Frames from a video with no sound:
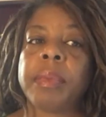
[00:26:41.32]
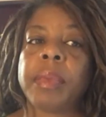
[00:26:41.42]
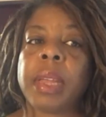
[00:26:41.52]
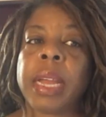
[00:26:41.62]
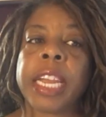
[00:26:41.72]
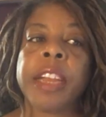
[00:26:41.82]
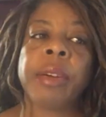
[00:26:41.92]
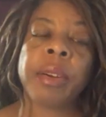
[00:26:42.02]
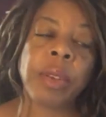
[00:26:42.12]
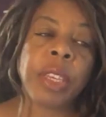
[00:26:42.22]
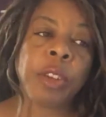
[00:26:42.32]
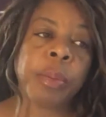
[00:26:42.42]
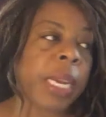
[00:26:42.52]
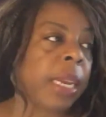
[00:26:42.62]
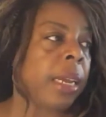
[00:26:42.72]
I hear on so
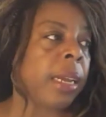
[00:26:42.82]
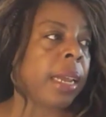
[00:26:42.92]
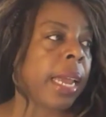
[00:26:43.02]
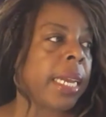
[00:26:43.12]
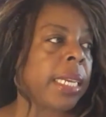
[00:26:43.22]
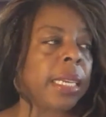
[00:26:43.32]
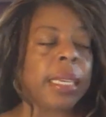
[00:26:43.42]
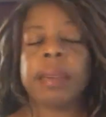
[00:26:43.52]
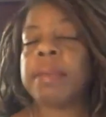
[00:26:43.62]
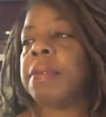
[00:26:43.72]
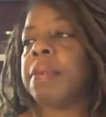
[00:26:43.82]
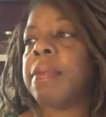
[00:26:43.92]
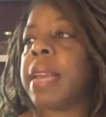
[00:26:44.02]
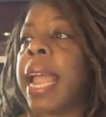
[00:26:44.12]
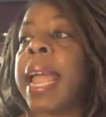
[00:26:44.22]
many cases of
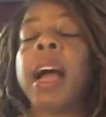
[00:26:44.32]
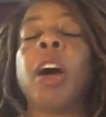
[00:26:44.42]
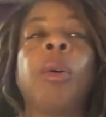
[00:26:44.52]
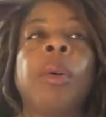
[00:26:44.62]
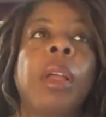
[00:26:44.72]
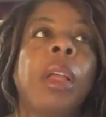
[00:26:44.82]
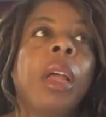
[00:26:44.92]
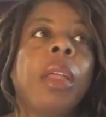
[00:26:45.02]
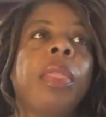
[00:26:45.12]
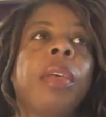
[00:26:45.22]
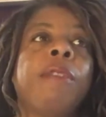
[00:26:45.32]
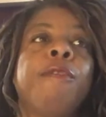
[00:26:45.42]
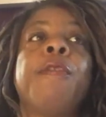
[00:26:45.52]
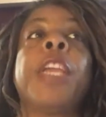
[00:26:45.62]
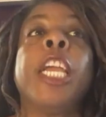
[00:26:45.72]
now the
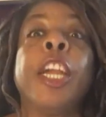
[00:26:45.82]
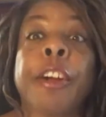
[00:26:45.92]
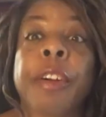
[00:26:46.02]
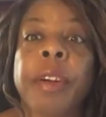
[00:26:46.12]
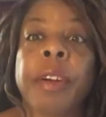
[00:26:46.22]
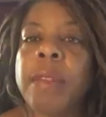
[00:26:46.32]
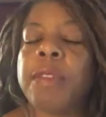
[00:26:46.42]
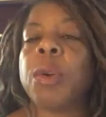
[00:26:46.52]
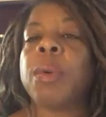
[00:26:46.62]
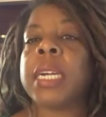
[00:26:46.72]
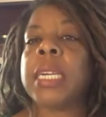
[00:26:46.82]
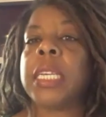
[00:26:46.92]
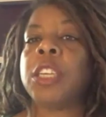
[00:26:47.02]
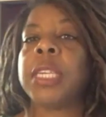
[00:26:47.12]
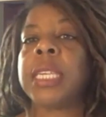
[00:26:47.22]
fear of going
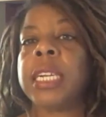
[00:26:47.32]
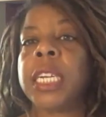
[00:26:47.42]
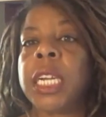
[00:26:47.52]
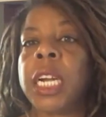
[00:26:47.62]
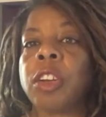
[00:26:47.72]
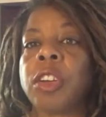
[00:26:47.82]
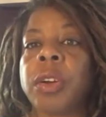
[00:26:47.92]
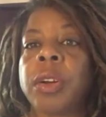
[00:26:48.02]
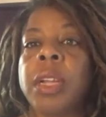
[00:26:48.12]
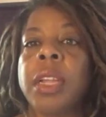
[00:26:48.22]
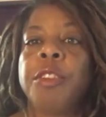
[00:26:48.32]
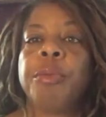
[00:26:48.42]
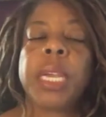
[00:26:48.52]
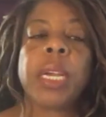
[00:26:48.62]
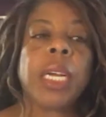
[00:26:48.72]
to see a doctor
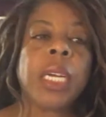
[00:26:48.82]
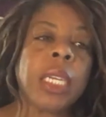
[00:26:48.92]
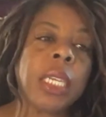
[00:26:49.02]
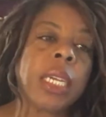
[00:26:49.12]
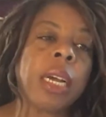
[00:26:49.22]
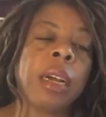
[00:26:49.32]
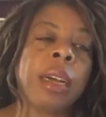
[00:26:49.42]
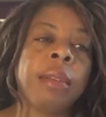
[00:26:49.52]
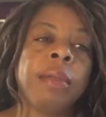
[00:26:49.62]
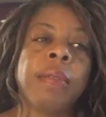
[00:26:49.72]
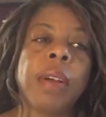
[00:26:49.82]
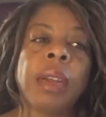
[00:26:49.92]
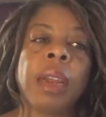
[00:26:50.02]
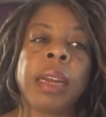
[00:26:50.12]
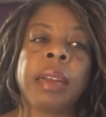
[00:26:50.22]
because of a
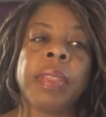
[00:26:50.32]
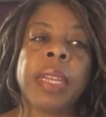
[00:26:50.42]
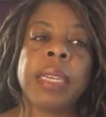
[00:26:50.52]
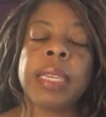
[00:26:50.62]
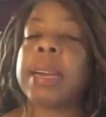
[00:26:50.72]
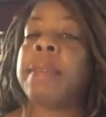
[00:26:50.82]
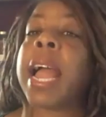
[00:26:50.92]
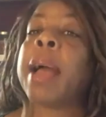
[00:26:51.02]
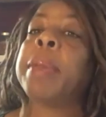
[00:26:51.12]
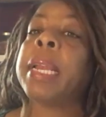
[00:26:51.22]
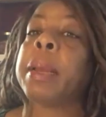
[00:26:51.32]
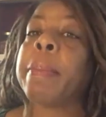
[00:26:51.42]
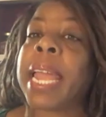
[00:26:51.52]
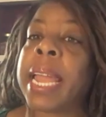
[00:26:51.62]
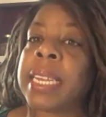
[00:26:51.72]
lot of things that have happened in the
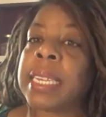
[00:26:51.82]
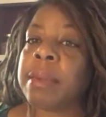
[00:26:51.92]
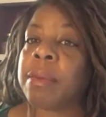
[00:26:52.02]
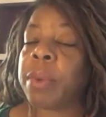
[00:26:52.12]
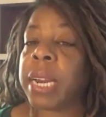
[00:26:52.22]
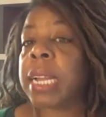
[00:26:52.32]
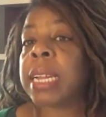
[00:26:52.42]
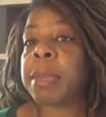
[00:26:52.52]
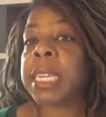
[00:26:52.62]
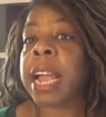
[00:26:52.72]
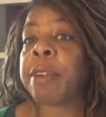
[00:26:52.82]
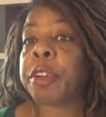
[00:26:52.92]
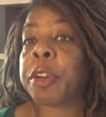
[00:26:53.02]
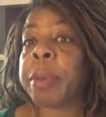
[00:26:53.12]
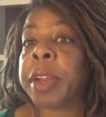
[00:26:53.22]
past when it comes to
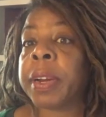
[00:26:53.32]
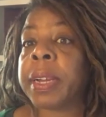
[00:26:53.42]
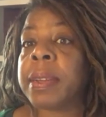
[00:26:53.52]
African Americans.